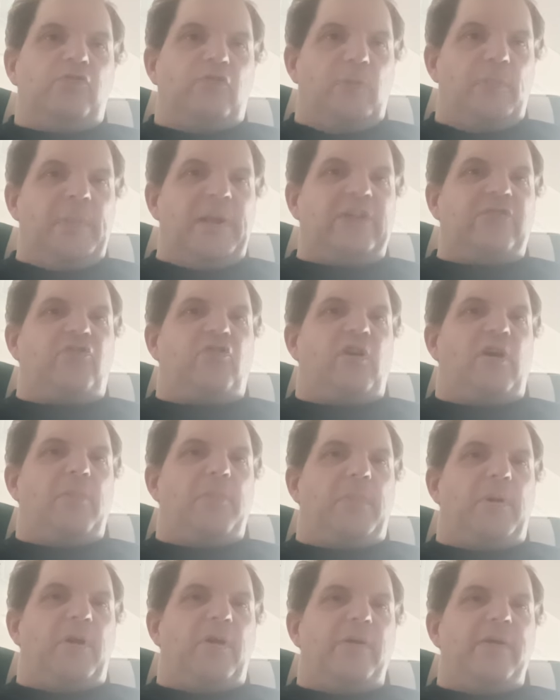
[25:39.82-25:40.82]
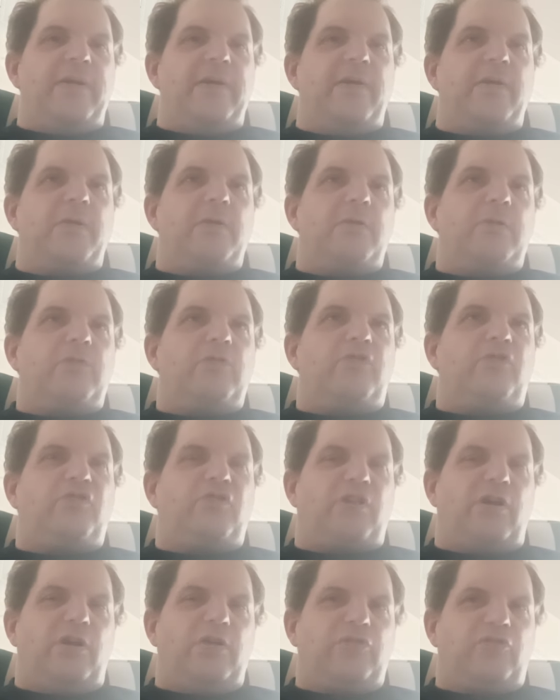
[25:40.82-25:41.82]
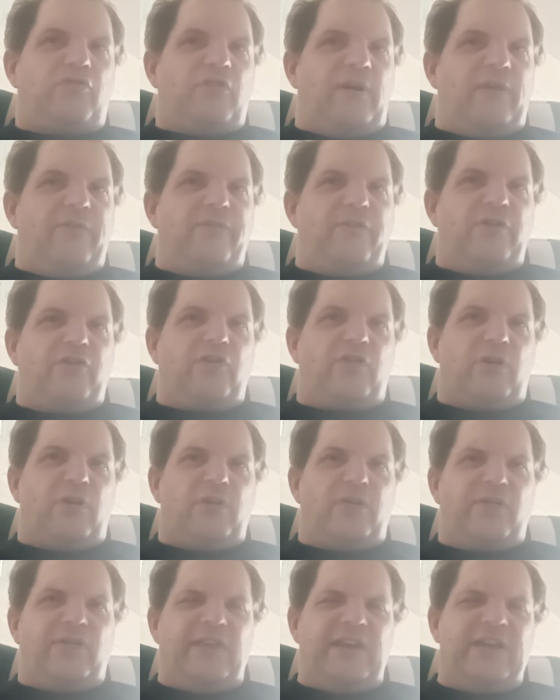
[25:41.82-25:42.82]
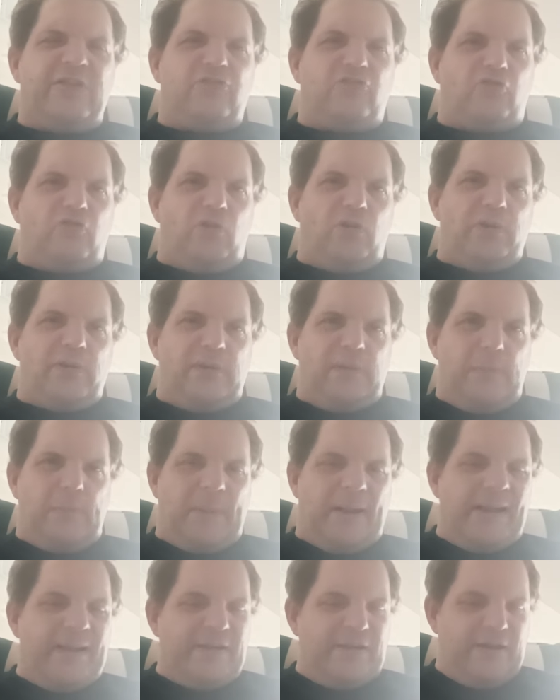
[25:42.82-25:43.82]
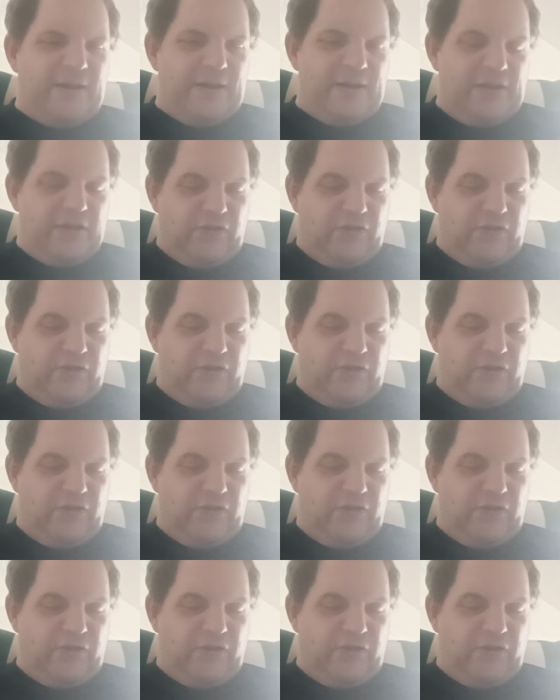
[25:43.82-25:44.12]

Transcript: drum intro by Scott Travis. I think joined the band